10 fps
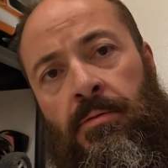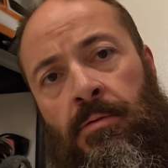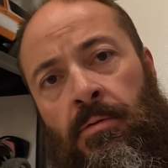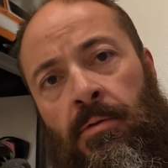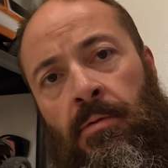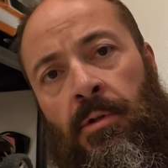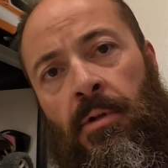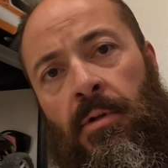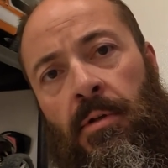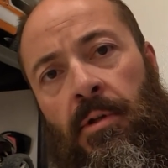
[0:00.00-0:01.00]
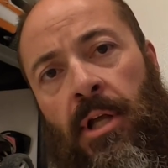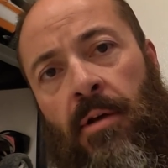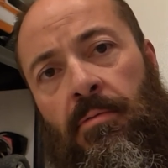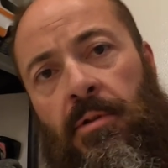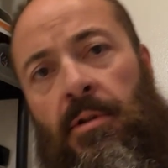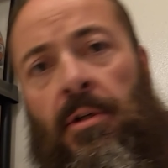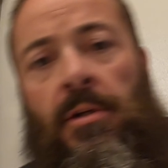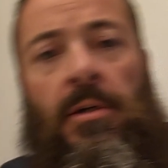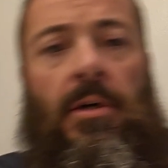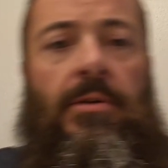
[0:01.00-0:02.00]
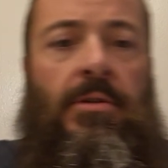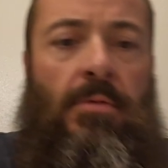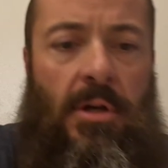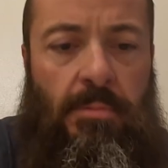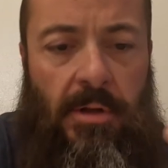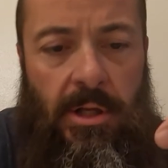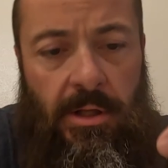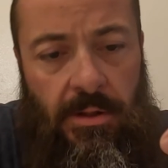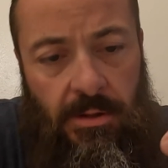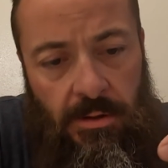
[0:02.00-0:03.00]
that one, on the swash plate.